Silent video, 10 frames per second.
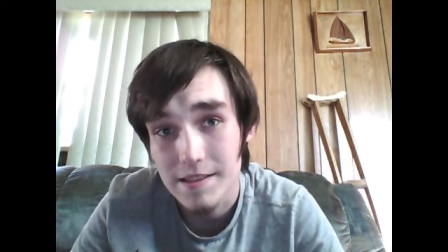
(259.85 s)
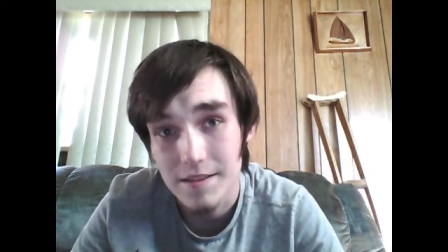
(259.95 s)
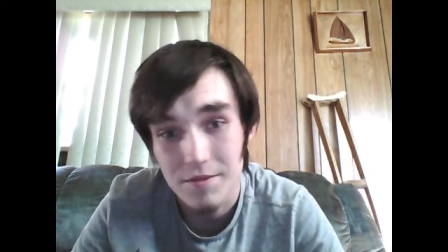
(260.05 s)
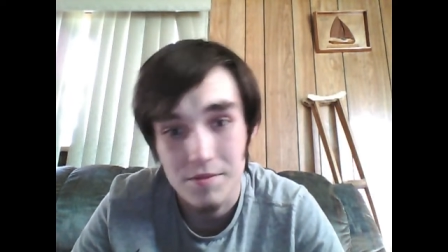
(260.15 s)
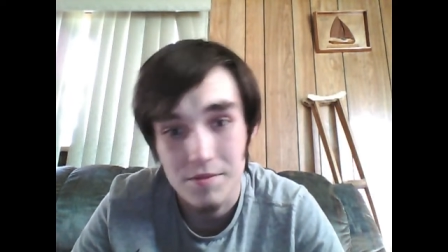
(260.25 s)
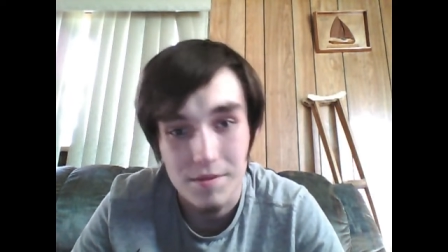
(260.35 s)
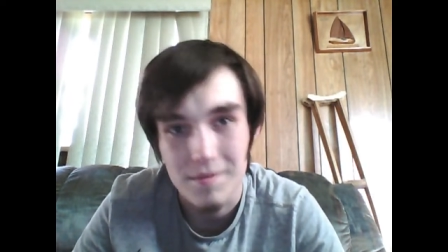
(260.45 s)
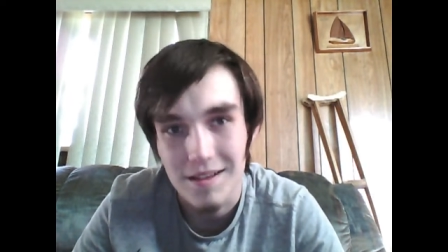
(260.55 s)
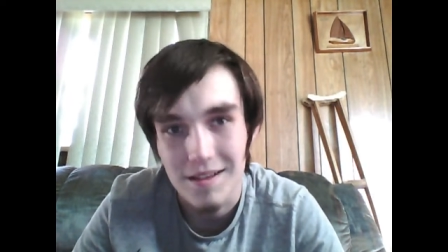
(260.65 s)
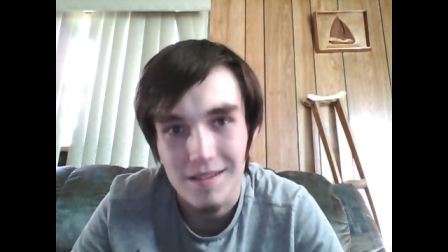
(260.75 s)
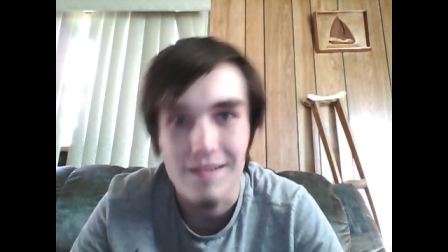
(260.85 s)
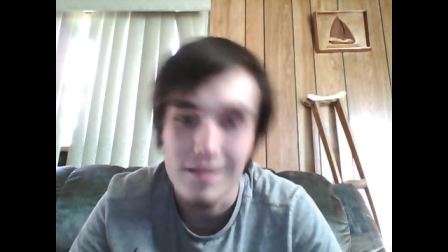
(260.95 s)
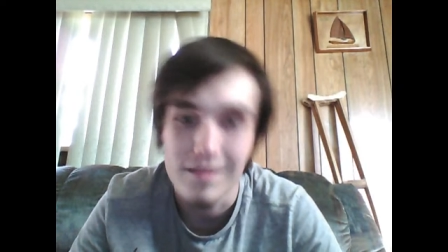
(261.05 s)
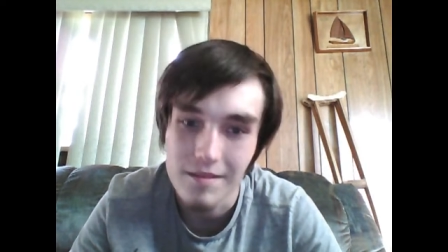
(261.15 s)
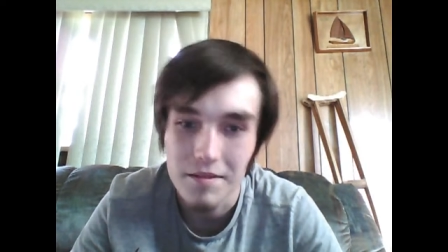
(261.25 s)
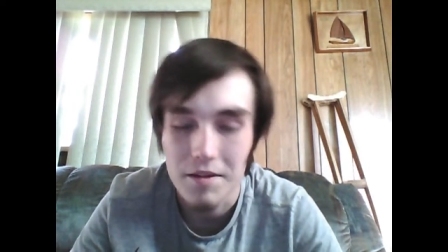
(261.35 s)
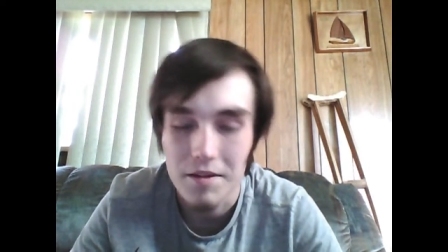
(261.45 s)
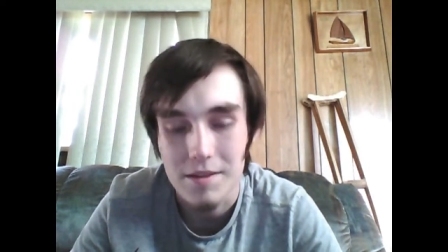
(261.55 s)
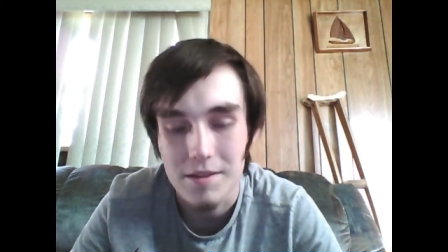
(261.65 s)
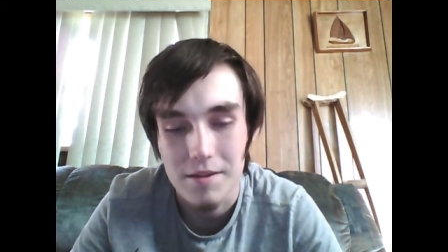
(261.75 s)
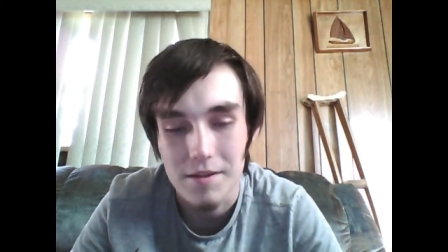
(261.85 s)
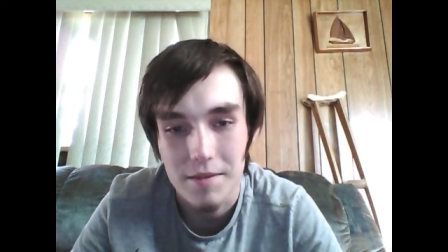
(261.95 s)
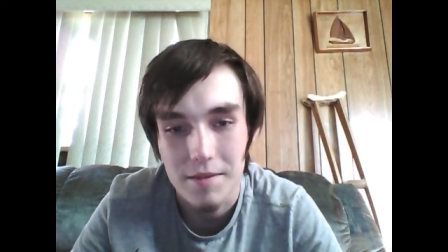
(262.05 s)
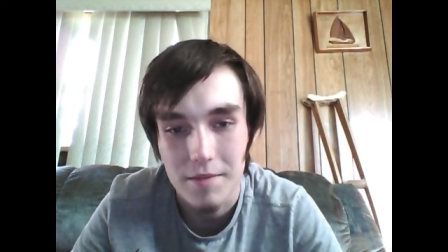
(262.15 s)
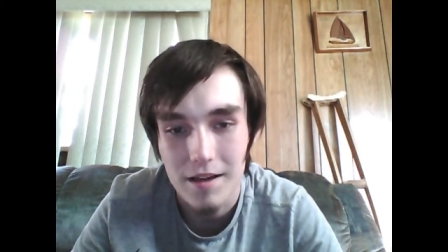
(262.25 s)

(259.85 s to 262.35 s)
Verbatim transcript: and do some uh, commentary with them.